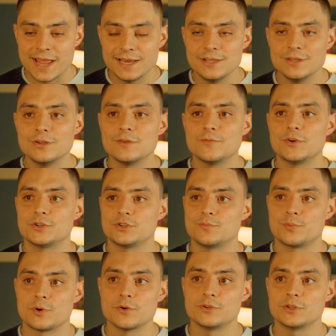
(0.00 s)
any universal
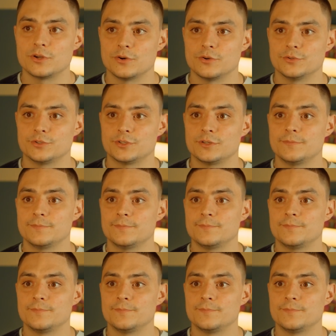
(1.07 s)
protocols